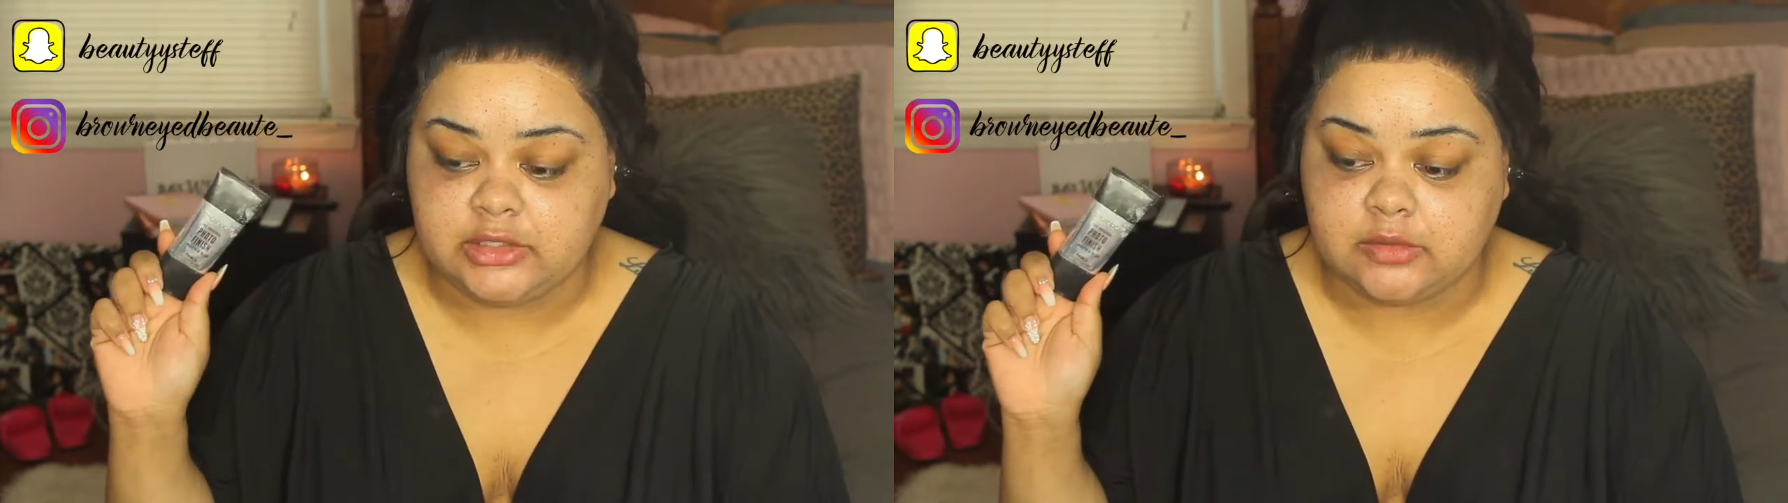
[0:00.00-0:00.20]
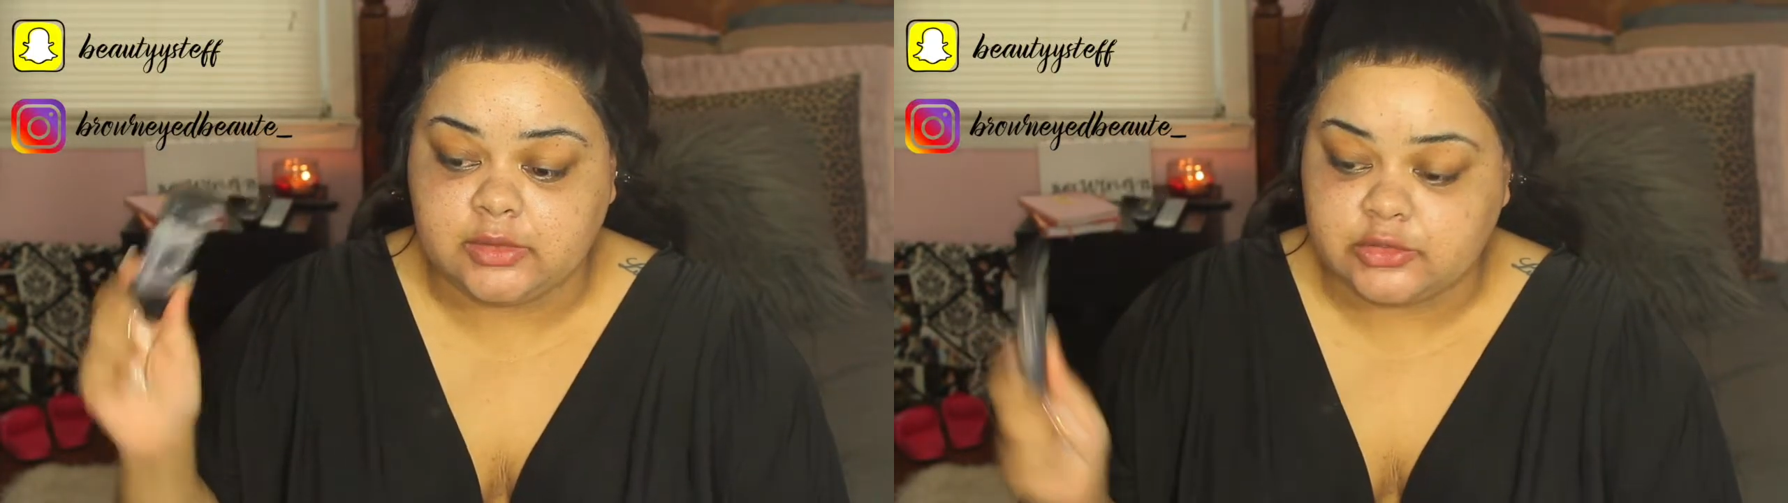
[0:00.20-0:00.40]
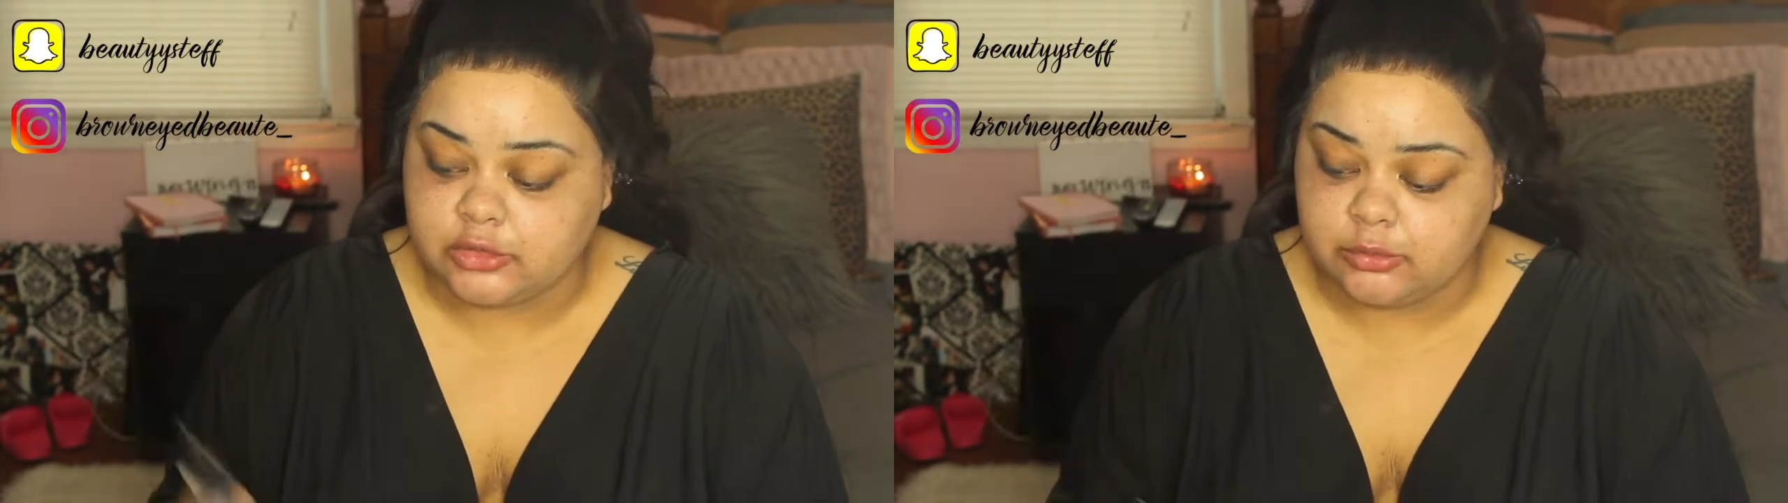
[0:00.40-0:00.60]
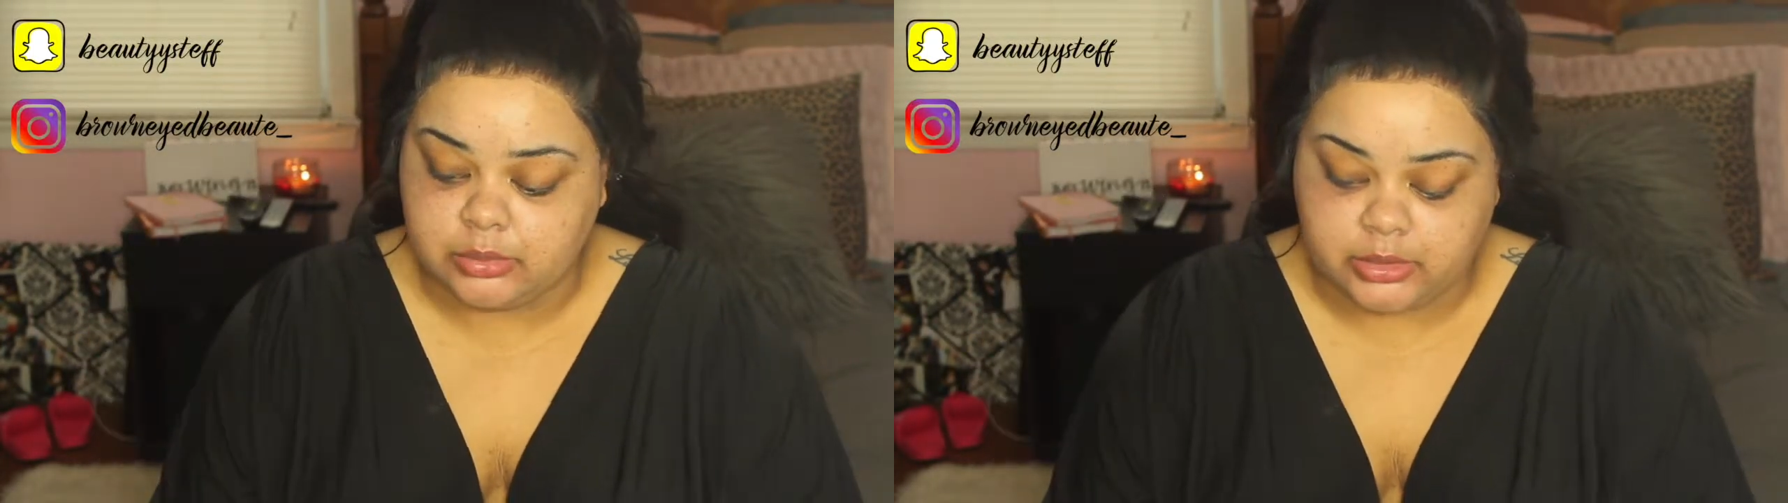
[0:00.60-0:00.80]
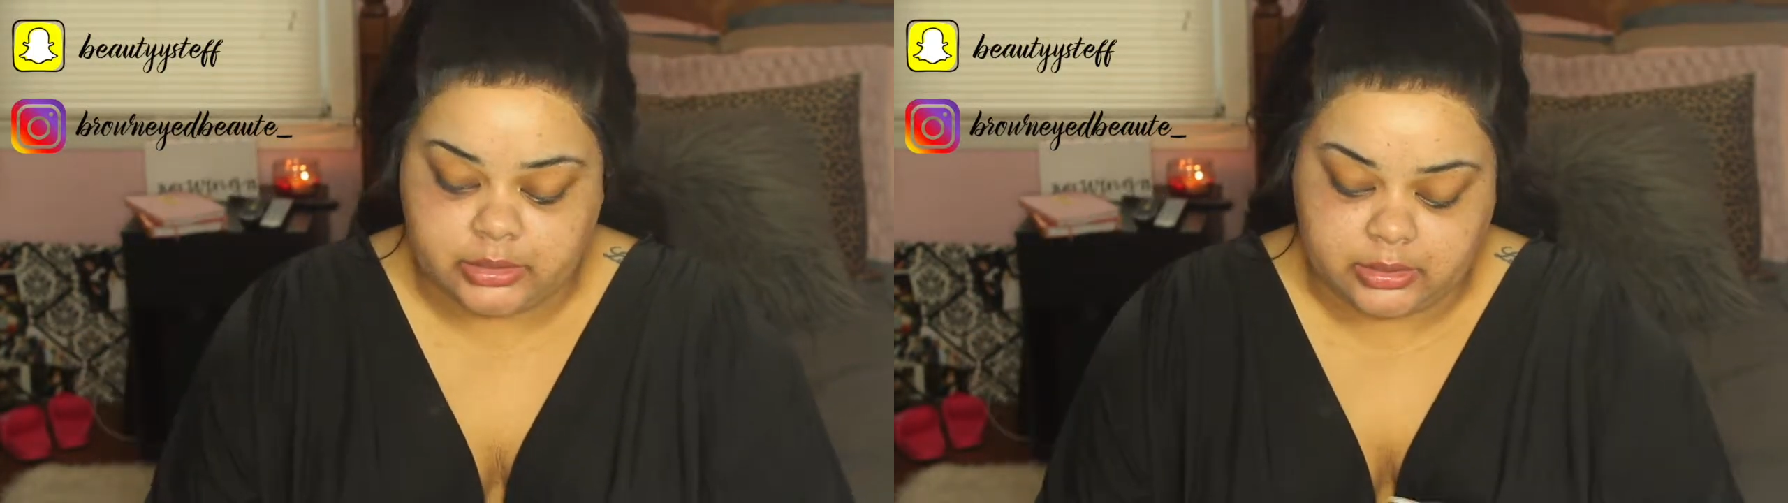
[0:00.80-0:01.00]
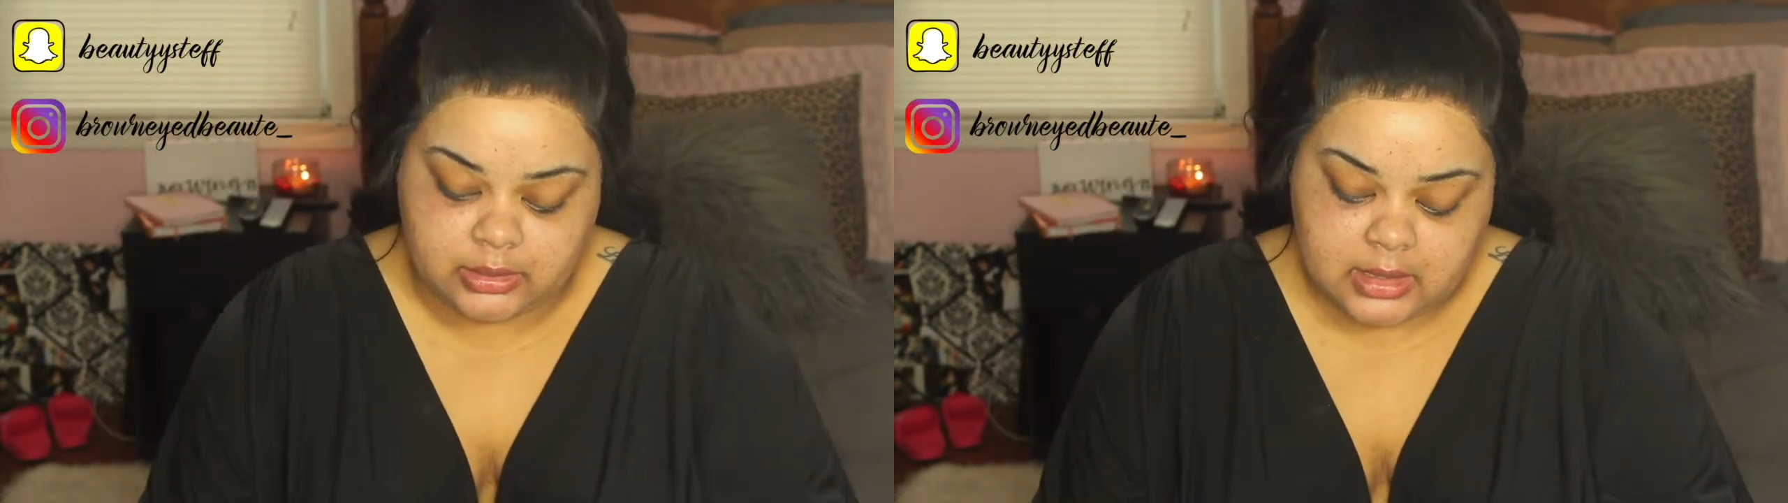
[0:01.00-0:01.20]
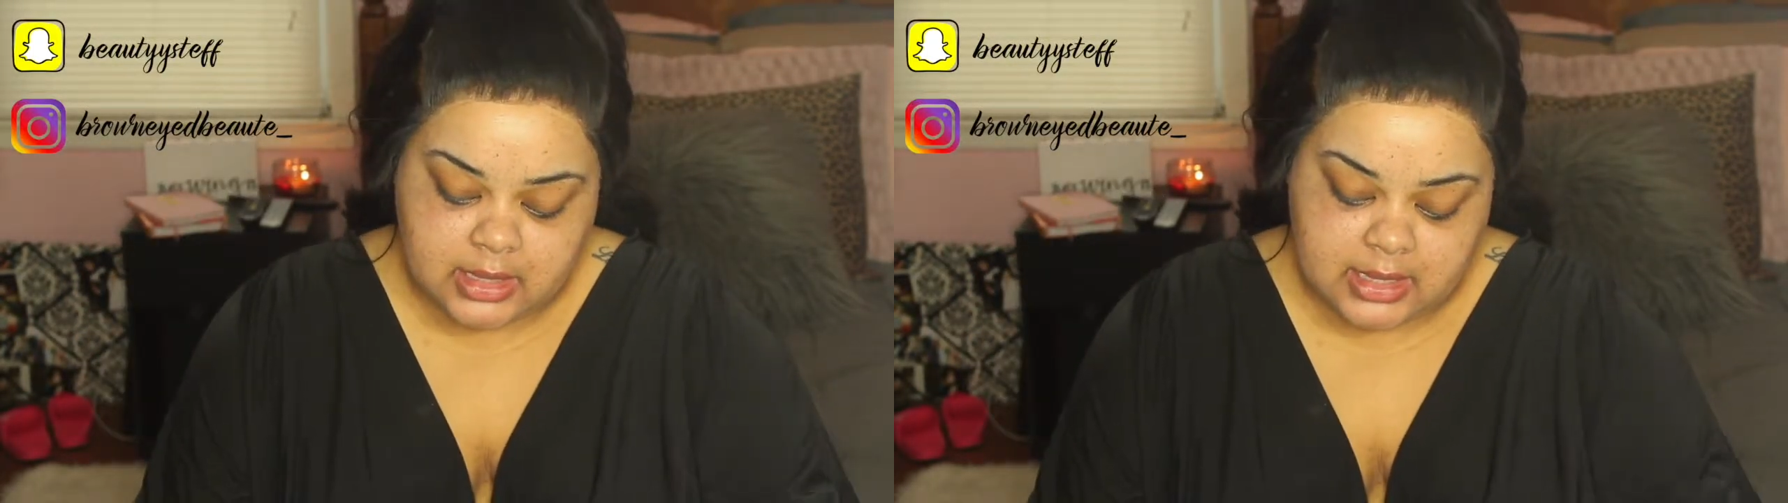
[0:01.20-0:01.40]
the original blur